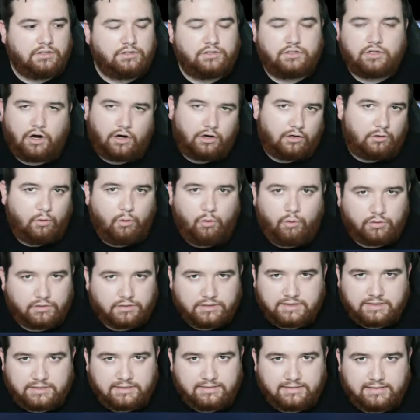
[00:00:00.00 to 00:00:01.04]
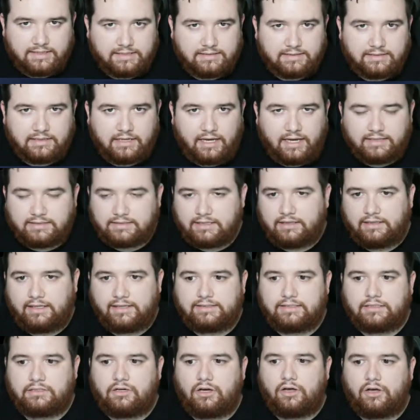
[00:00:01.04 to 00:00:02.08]
dark horses, as I like
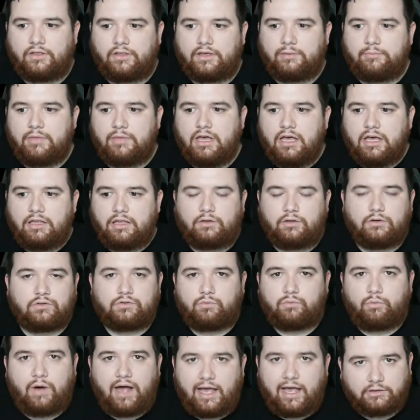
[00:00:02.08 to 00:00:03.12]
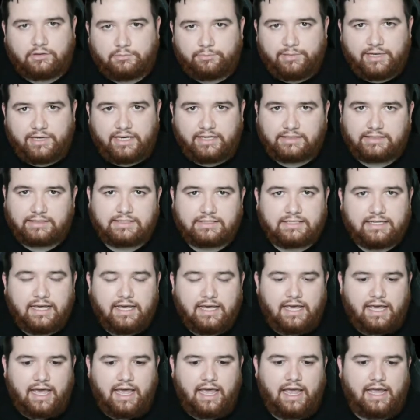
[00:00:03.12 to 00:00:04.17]
to call them, those wild picks,
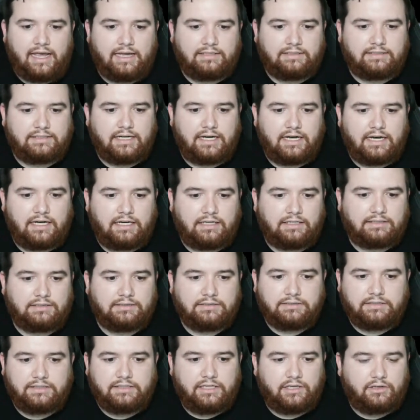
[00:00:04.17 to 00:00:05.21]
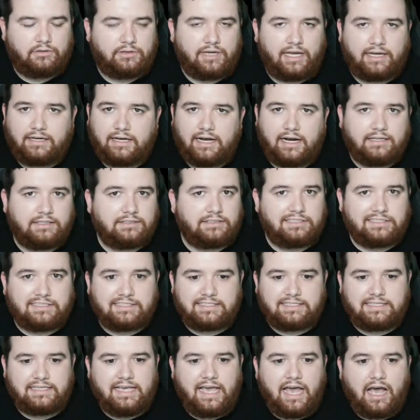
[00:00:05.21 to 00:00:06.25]
and and kind of
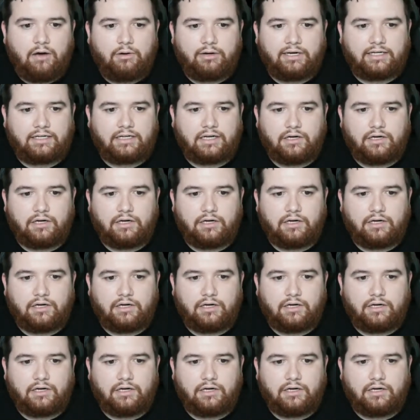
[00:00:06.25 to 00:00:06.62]
just see how it